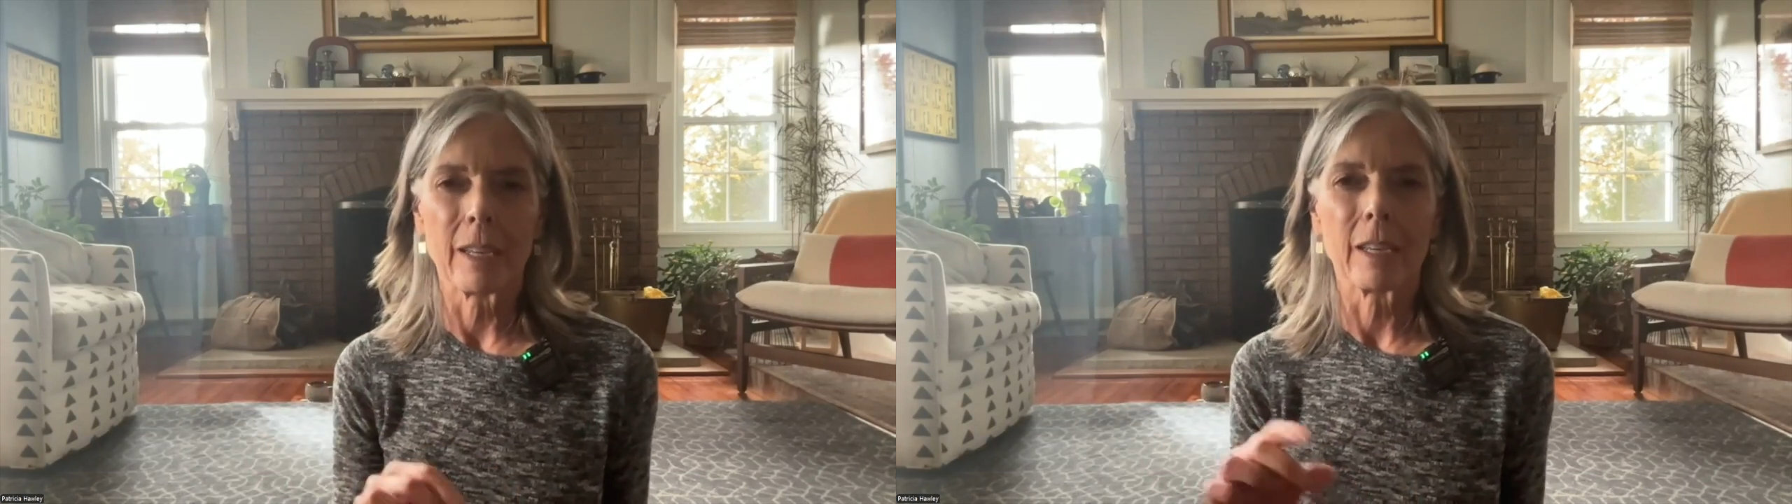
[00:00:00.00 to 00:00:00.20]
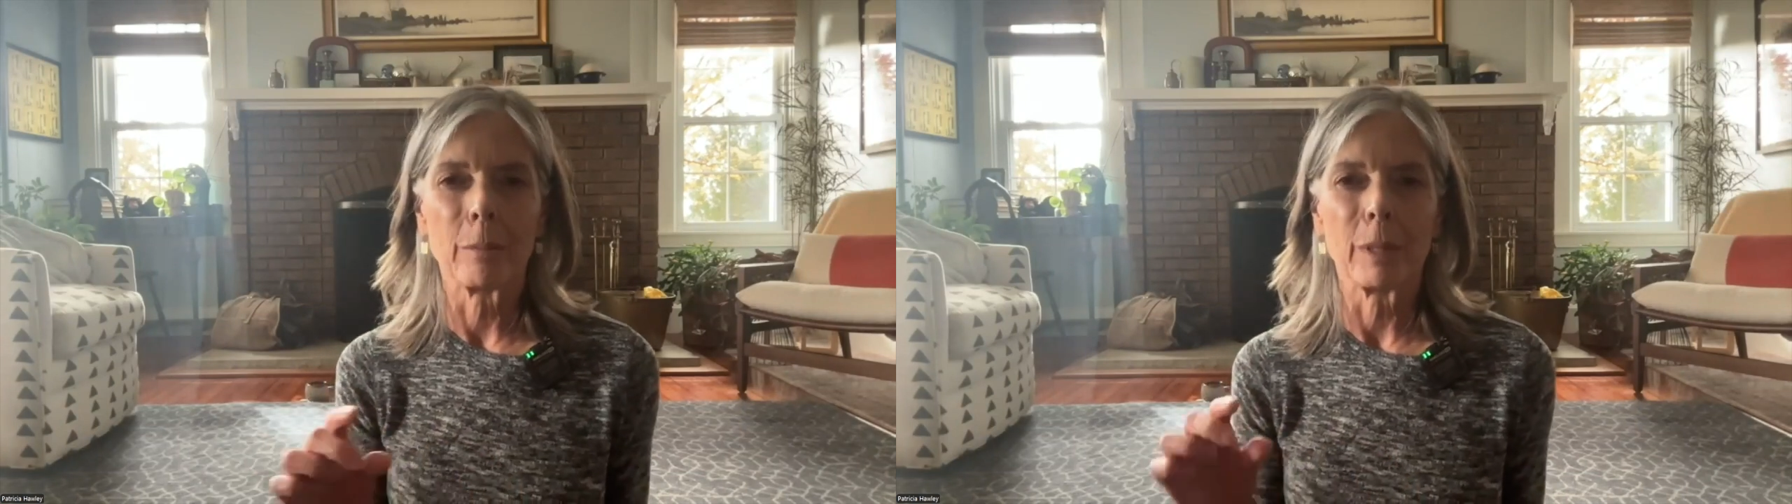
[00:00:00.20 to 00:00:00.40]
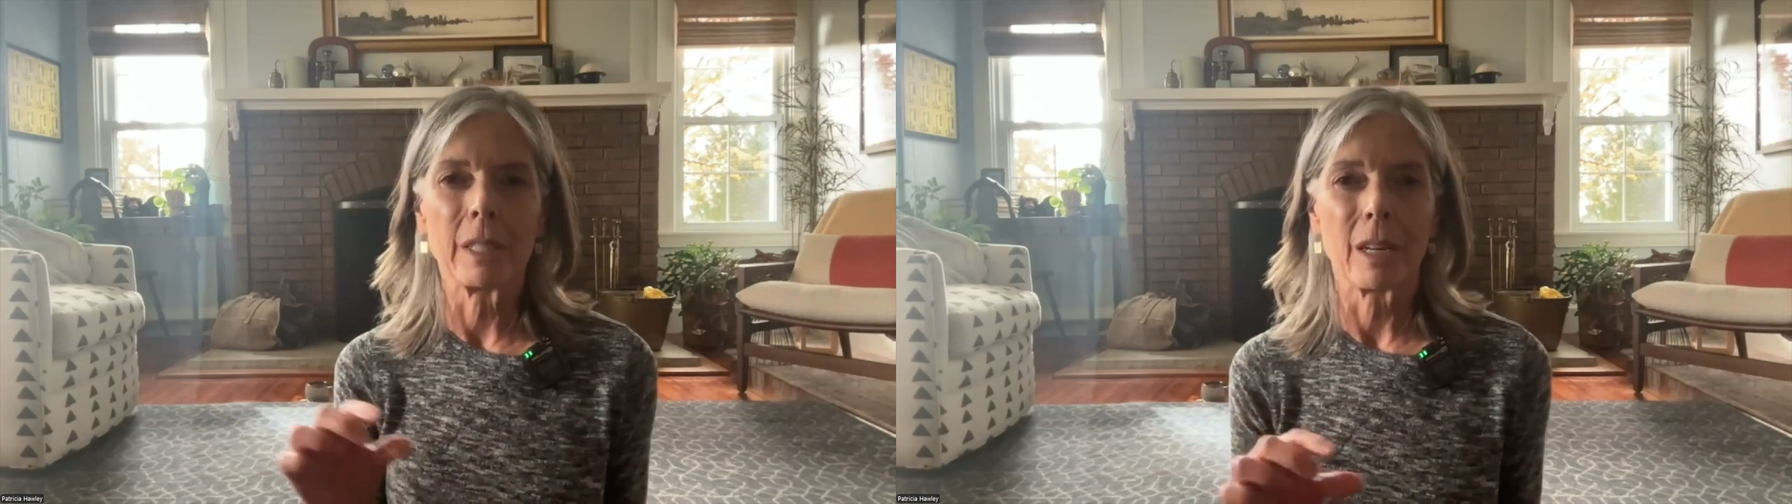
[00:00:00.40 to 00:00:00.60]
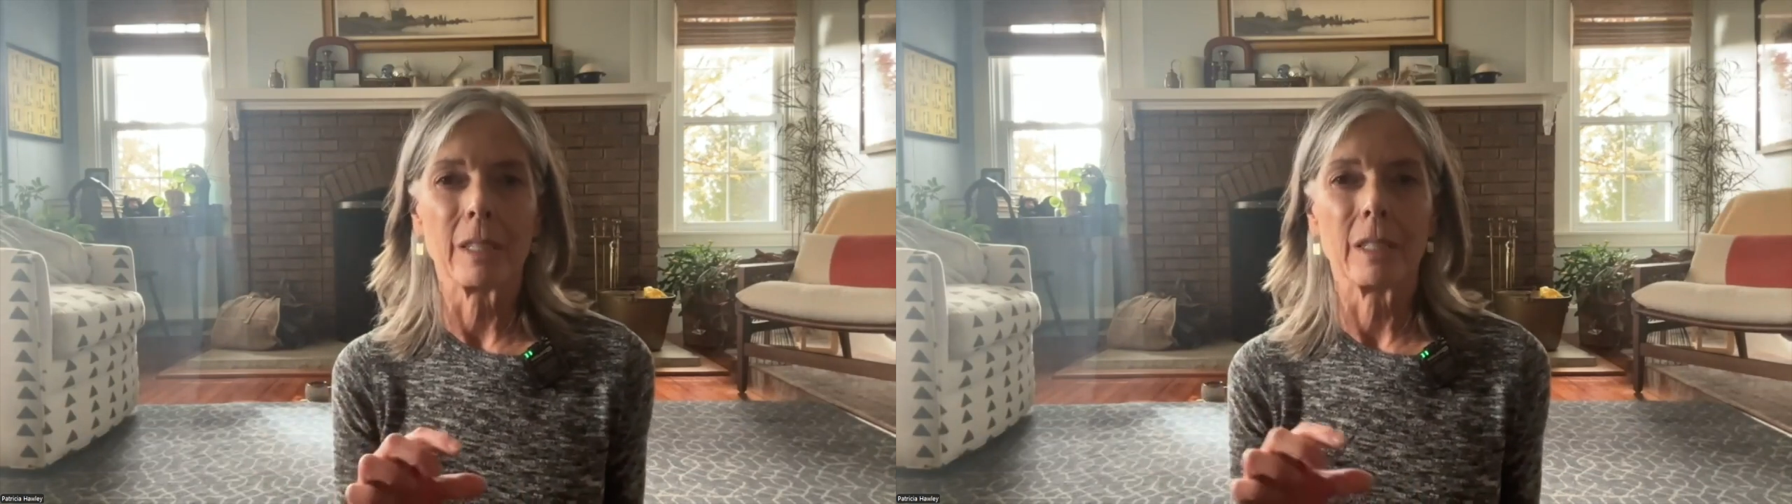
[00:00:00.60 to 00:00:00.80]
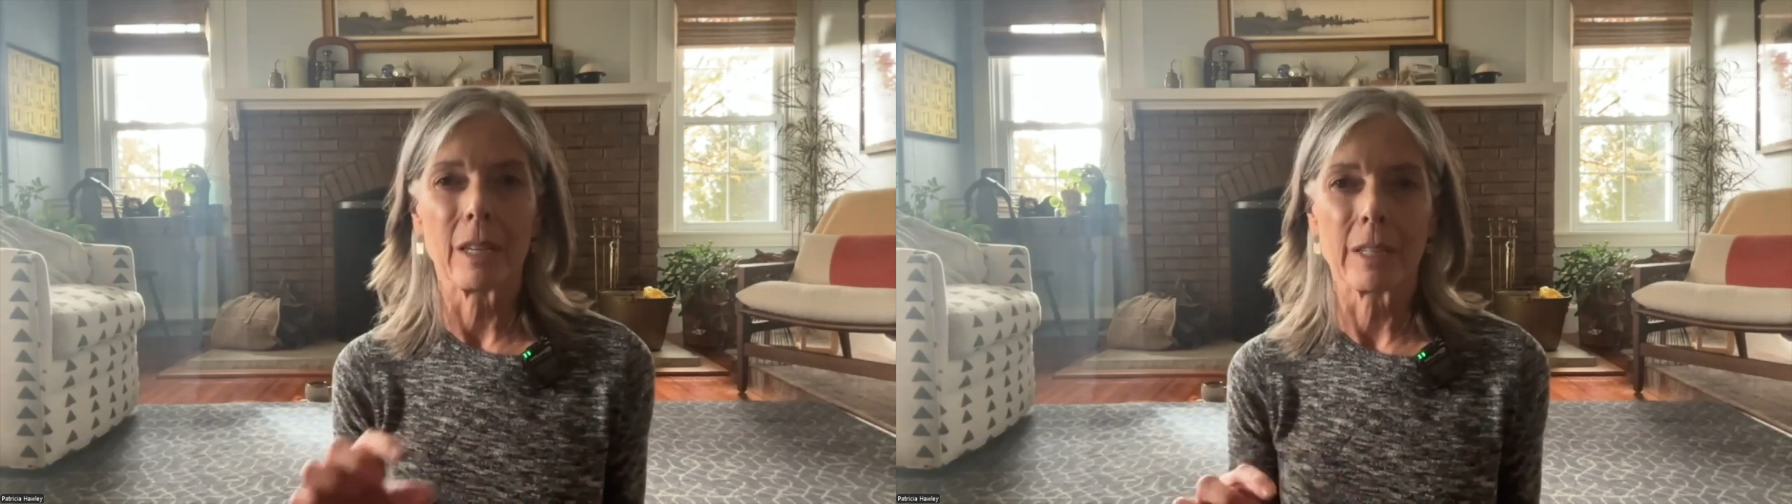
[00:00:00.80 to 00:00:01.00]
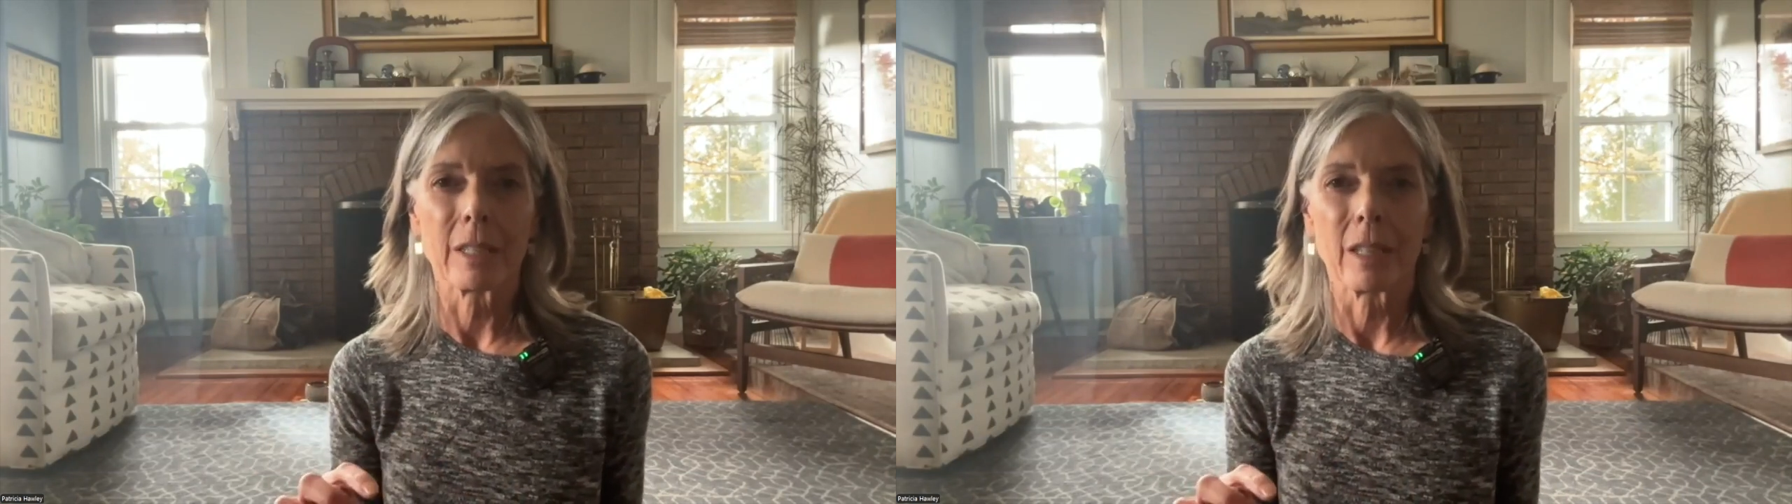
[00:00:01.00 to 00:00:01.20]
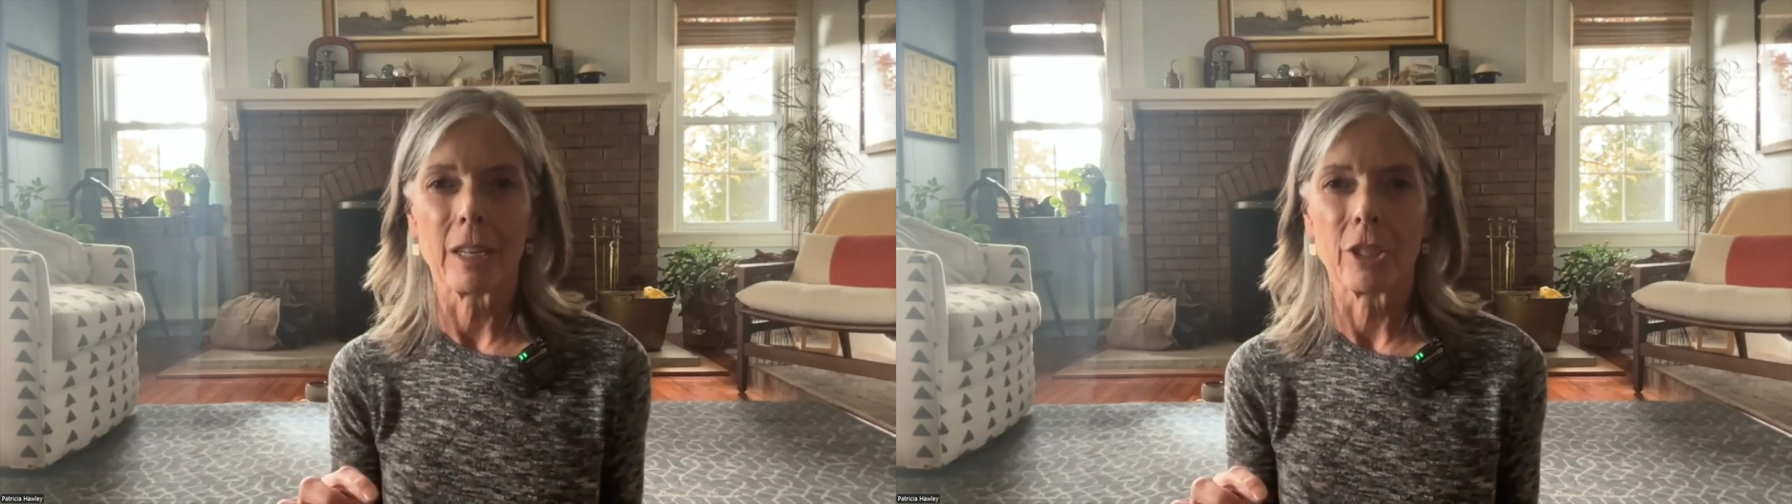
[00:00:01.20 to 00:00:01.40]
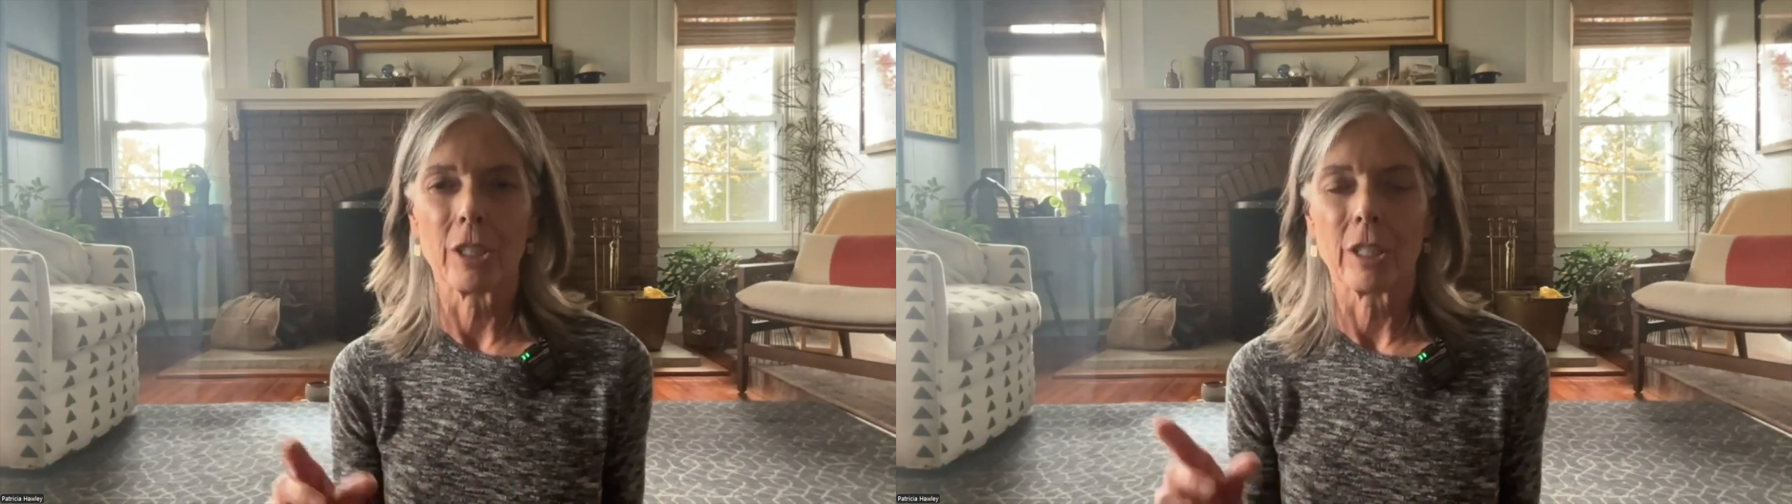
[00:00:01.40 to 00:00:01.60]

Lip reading: can be done in isolation,